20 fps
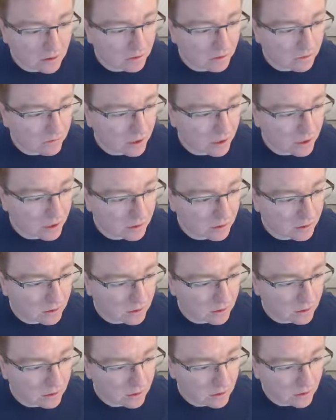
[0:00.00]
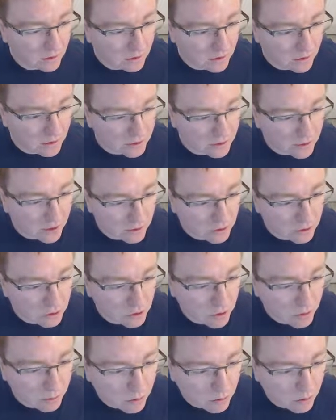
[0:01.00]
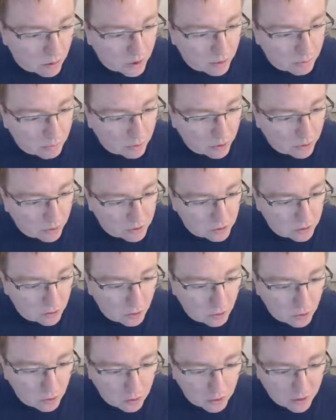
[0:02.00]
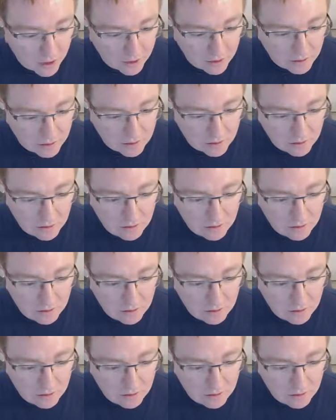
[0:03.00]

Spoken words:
there is a triple input OR gate.